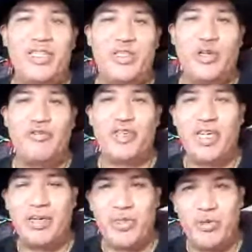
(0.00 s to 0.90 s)
to
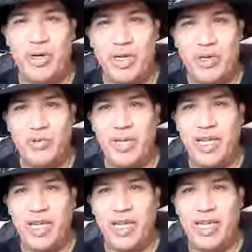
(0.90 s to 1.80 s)
overcome. You are
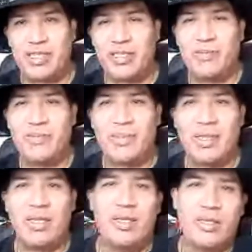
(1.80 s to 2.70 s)
correct.
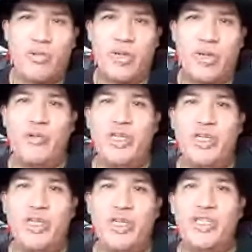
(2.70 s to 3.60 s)
We already
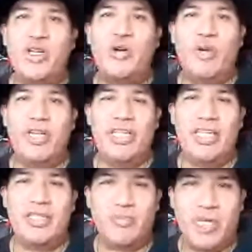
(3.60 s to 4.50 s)
know what it
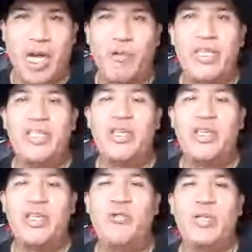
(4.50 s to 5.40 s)
is. We already know
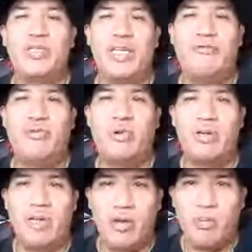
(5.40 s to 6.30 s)
what it's there for.
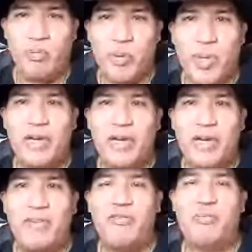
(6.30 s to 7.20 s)

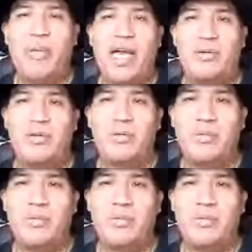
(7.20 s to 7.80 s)
Prepare for battle.